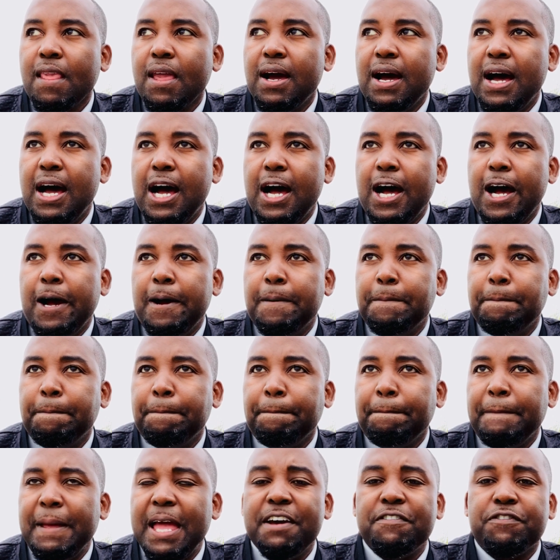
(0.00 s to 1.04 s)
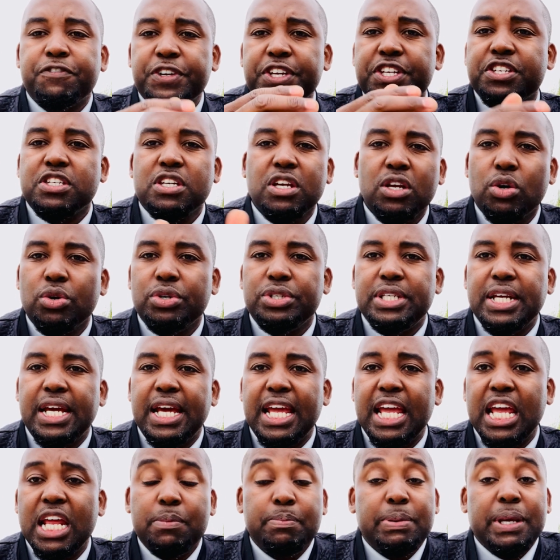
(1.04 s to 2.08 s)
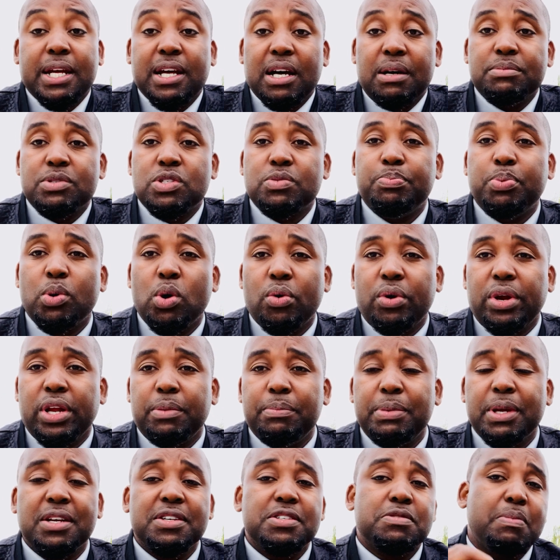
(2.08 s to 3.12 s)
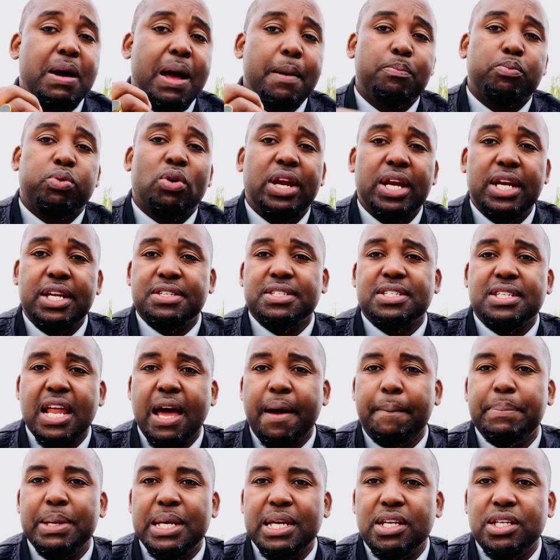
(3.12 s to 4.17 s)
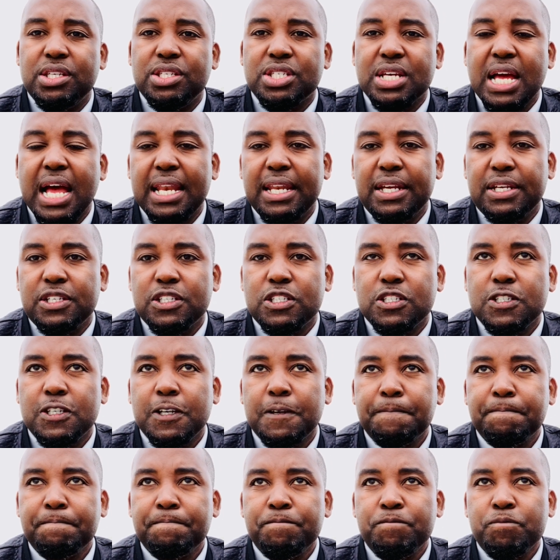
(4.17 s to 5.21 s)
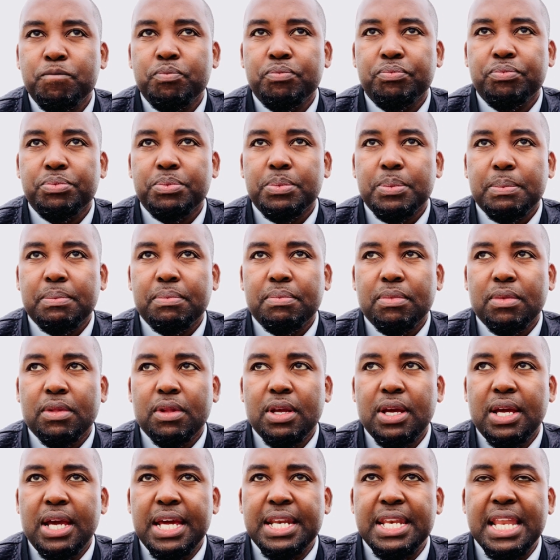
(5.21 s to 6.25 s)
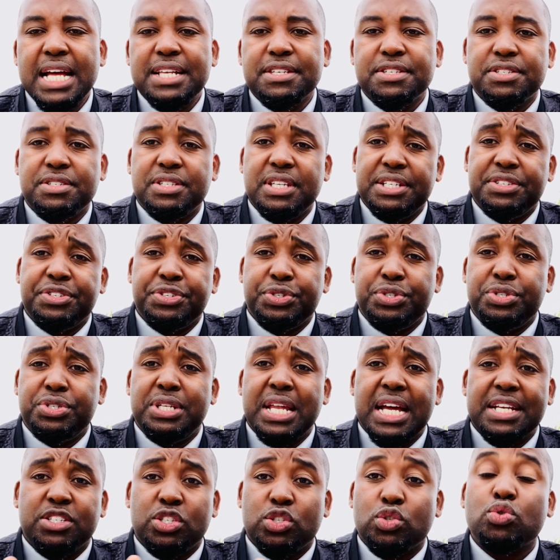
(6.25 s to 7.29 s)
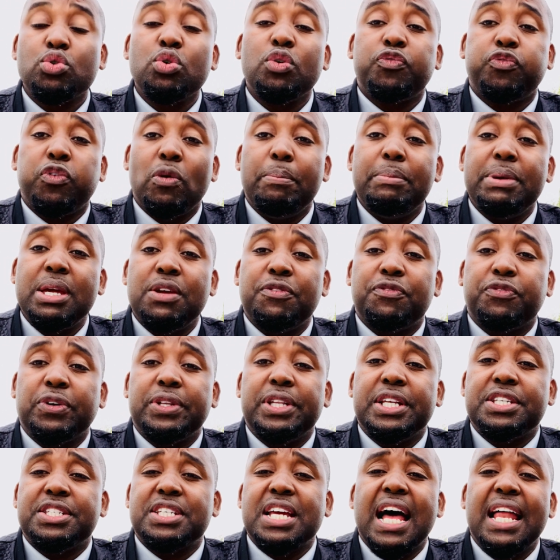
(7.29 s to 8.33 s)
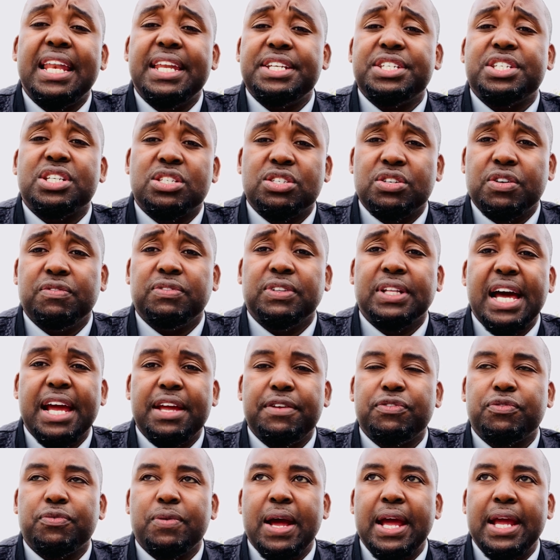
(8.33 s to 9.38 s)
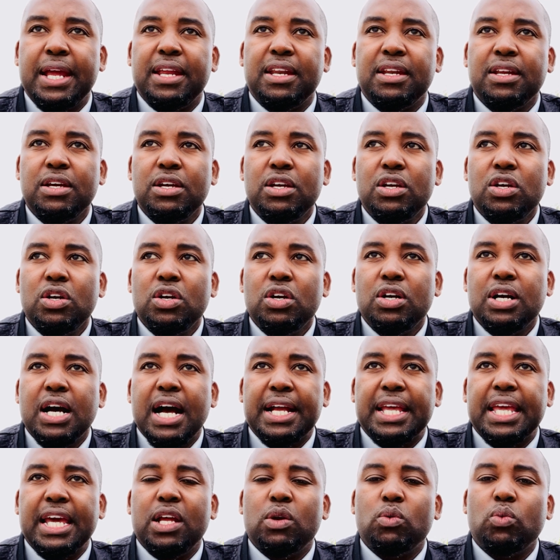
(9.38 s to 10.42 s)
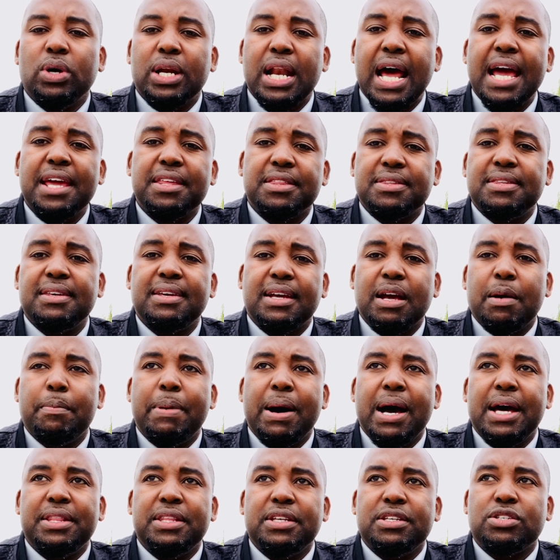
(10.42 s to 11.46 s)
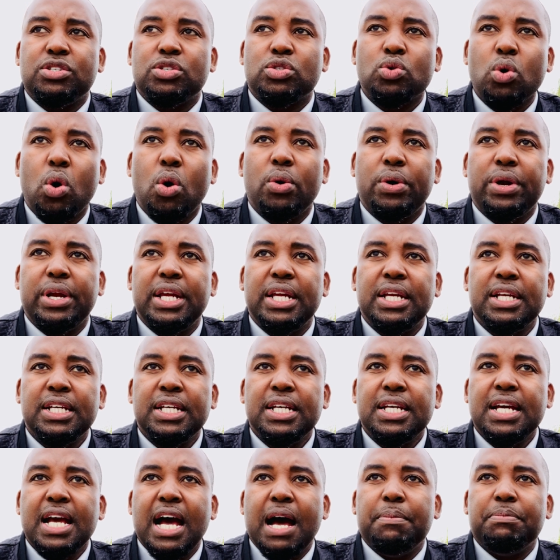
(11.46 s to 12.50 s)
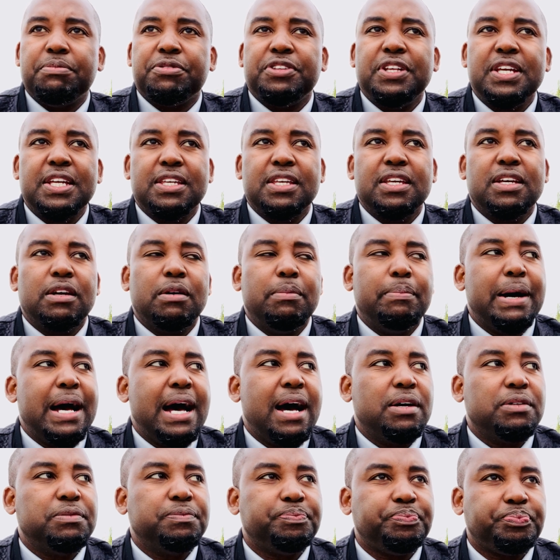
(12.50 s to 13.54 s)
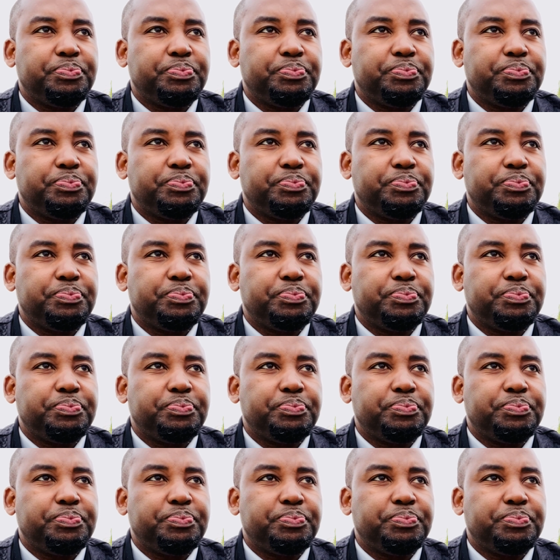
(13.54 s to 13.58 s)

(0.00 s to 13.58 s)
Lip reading: every single day, it becomes boring because my brain is not being challenged. And that's true for me for the challenges of life, right? Again, when I think about this story, I'm thinking about